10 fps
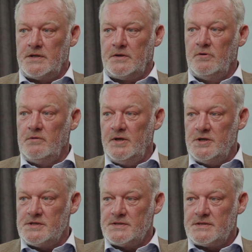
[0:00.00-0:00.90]
security
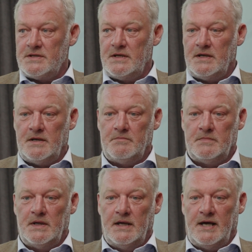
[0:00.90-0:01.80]
breaches
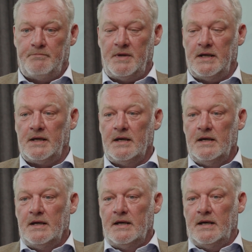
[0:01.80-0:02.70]
happening
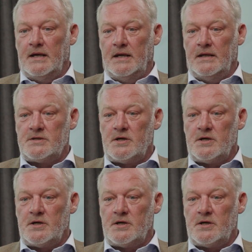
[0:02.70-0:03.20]
in